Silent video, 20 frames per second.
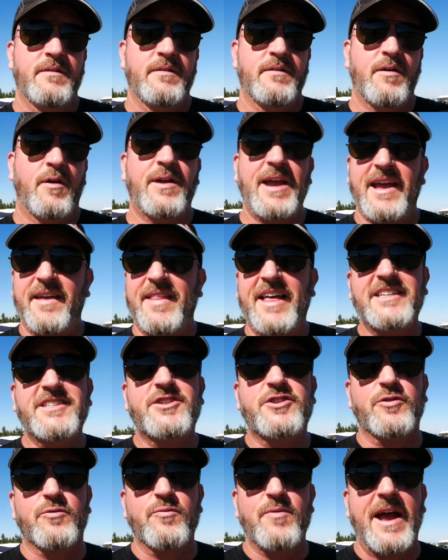Okay, and that's
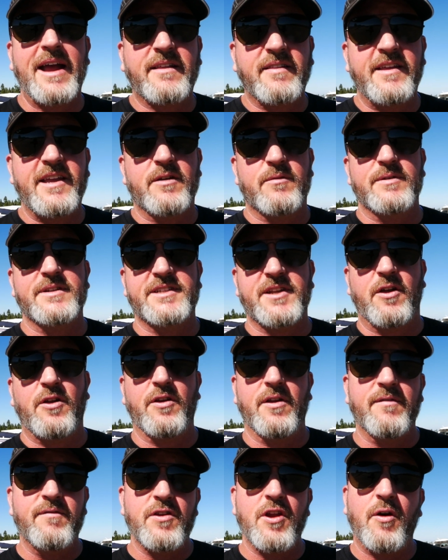directly a
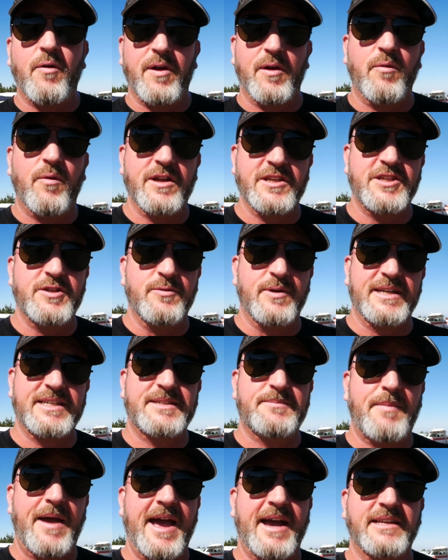result of knowing what to
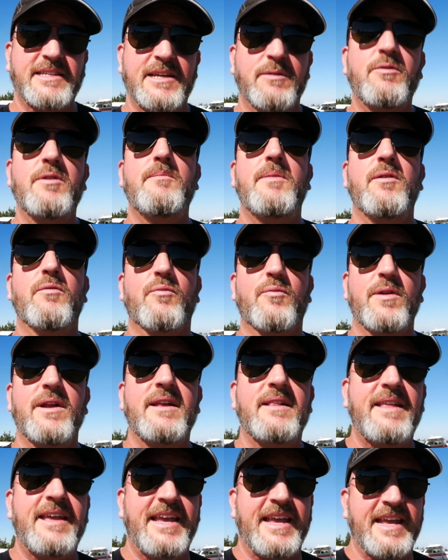expect. It would be
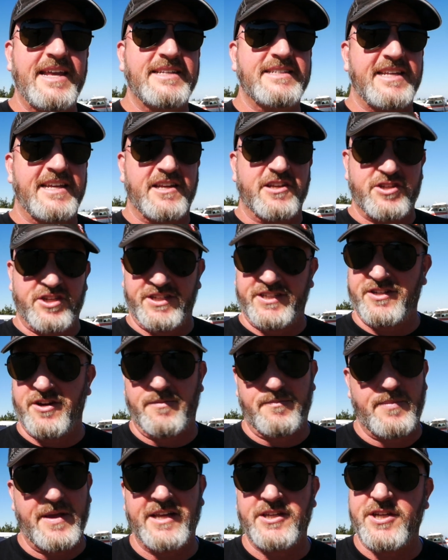really easy to just
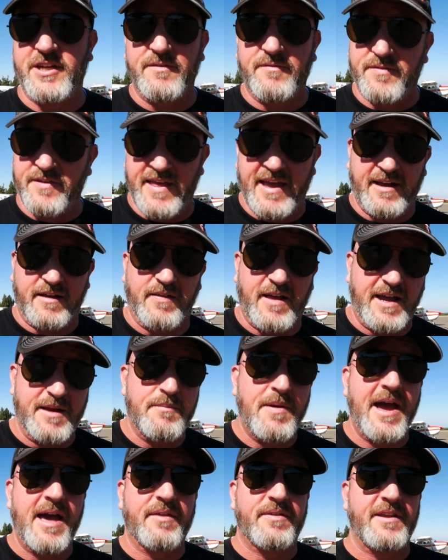start pitching for that glide
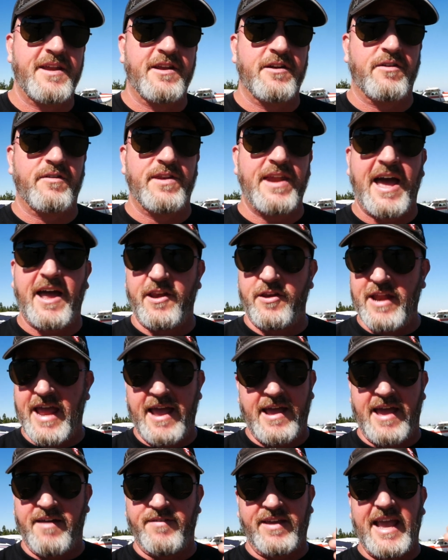path needle, not
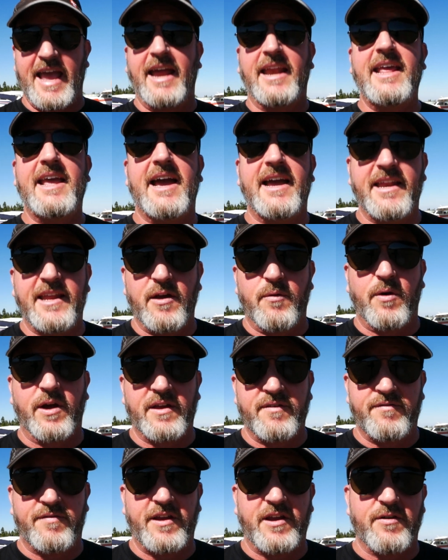having any idea what
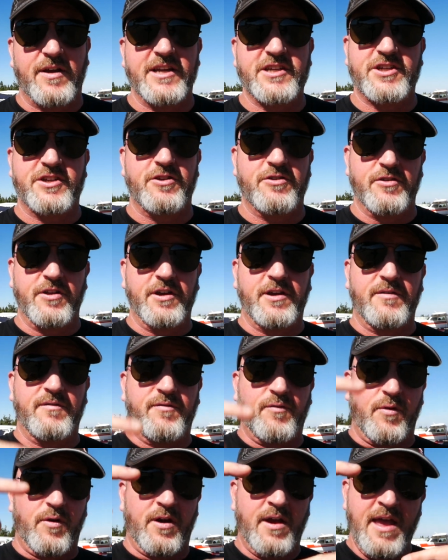configuration you're looking
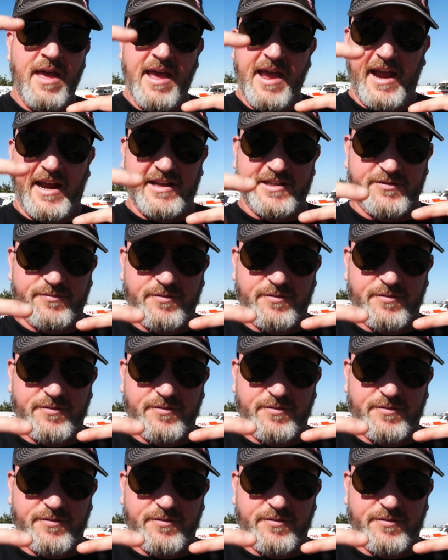for, and it's